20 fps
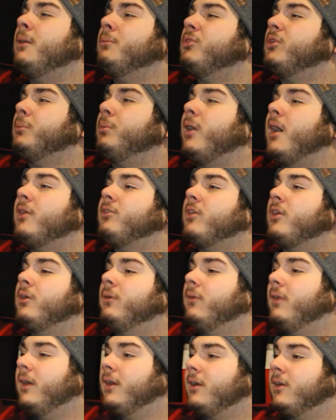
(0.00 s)
I'm surprised I
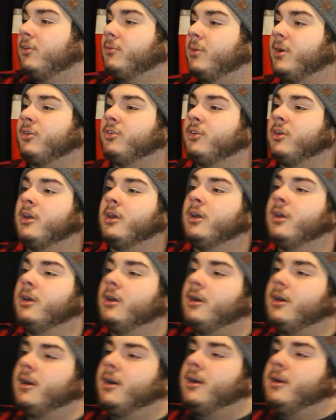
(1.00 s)
don't like as much.
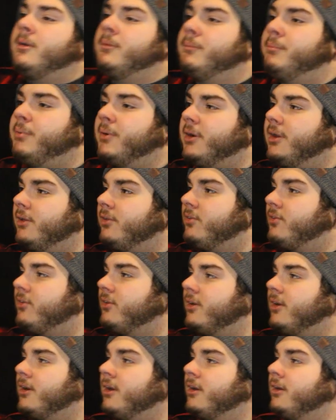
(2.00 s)
But it's,
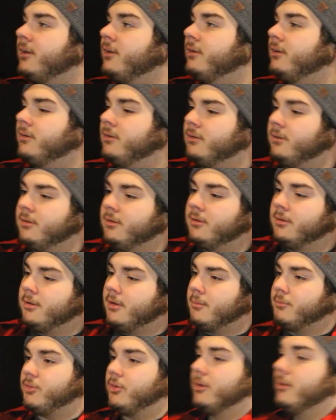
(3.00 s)
I'm
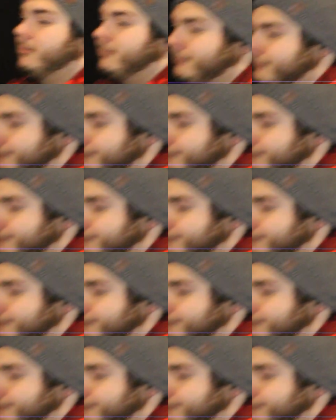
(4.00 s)
just kidding.